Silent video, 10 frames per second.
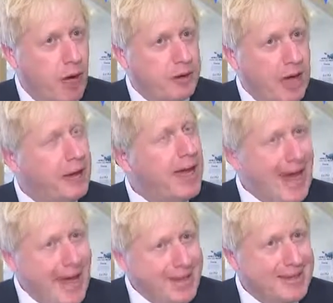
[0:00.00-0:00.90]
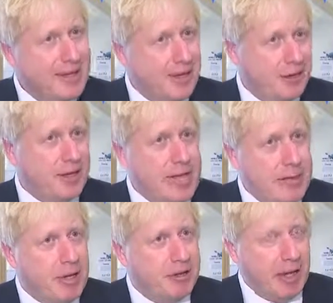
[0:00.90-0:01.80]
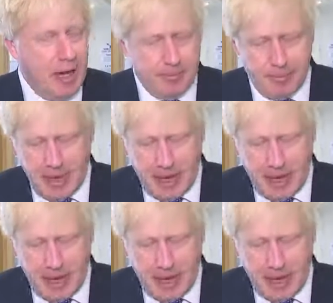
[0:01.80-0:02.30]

right down and to keep it down.